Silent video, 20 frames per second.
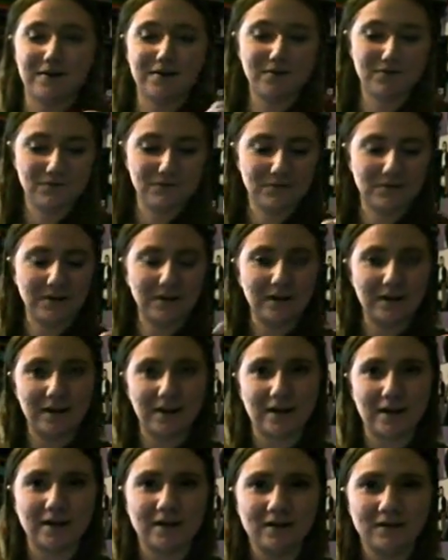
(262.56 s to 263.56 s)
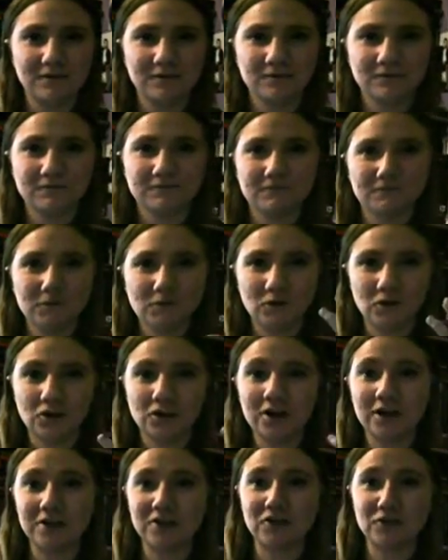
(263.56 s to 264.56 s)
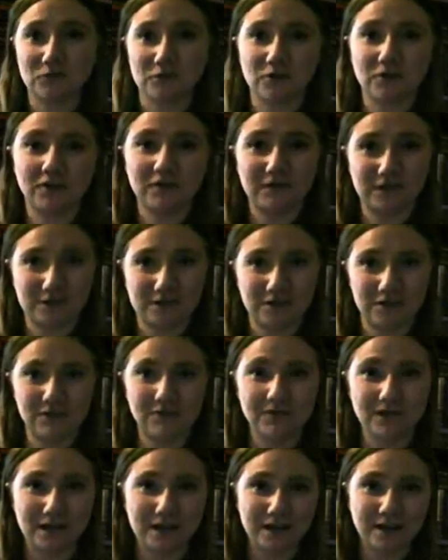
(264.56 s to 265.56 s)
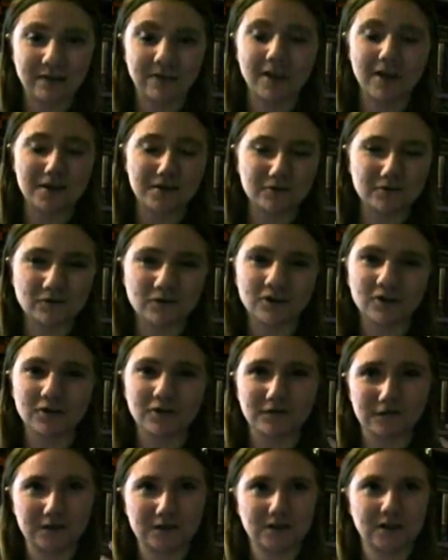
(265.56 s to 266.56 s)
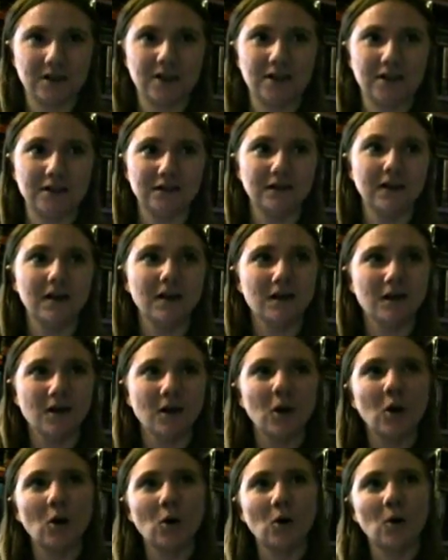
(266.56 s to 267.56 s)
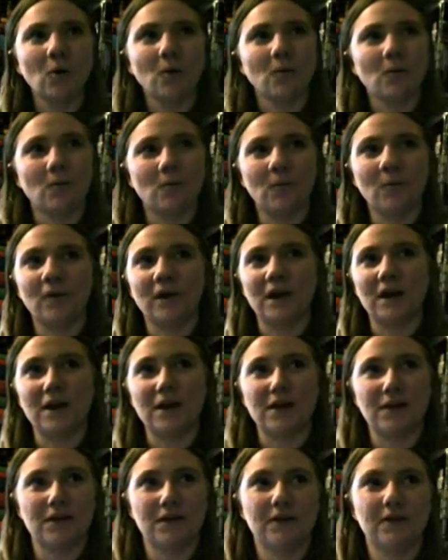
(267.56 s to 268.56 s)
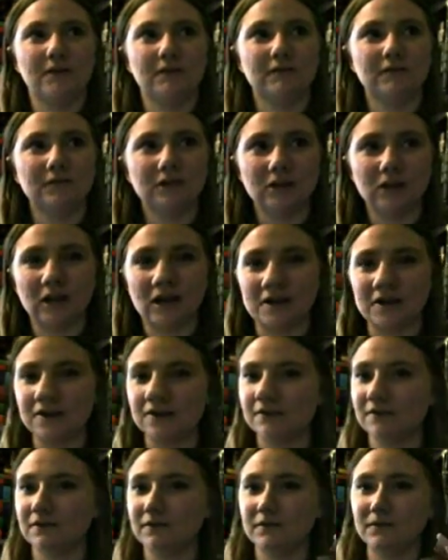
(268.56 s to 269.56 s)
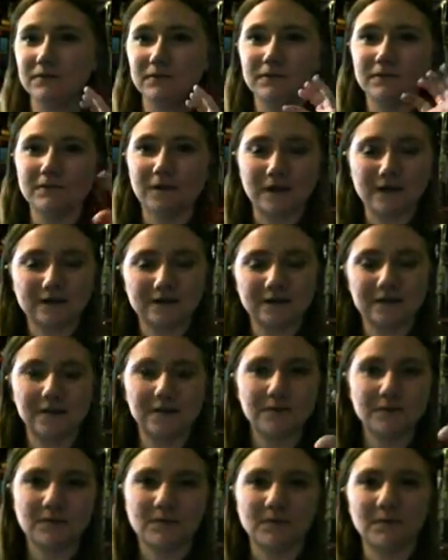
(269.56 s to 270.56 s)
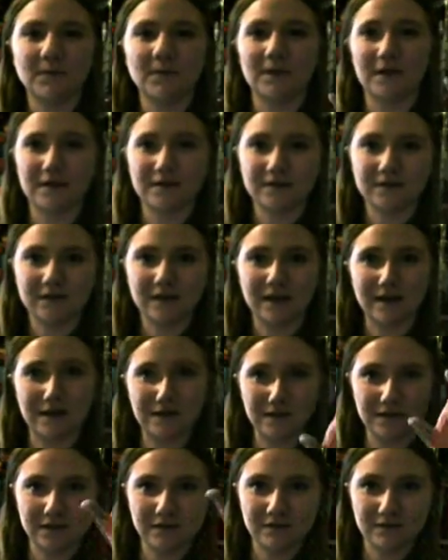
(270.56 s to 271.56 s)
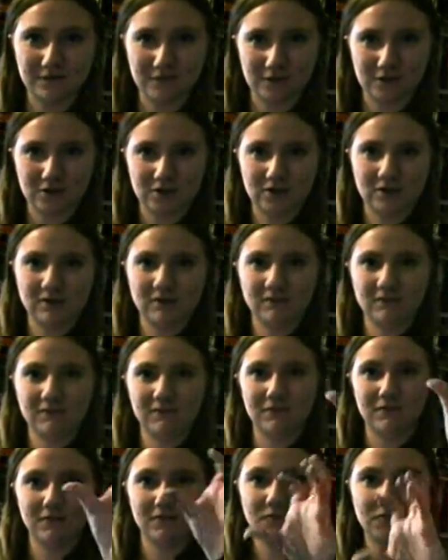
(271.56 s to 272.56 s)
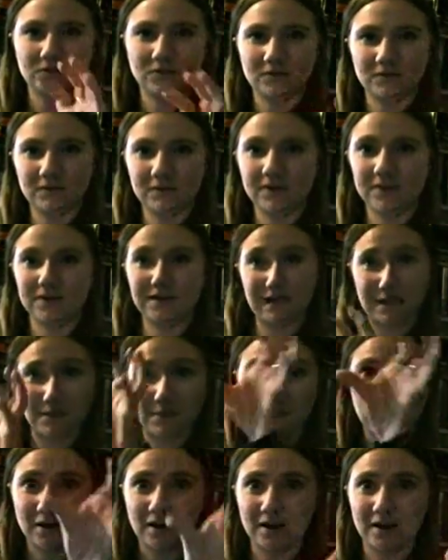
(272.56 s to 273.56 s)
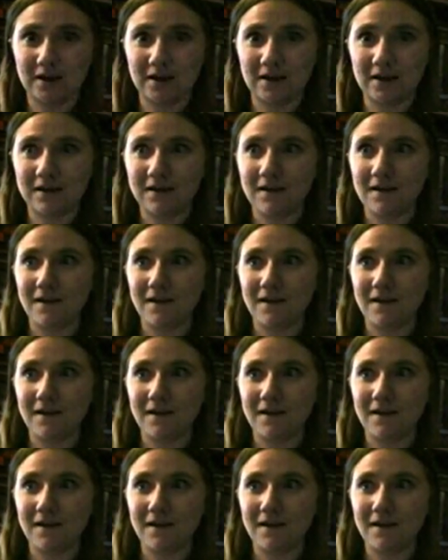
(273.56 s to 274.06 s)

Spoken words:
a really good historical fiction read. Historical fiction with lots of like science fiction, sort of steampunky.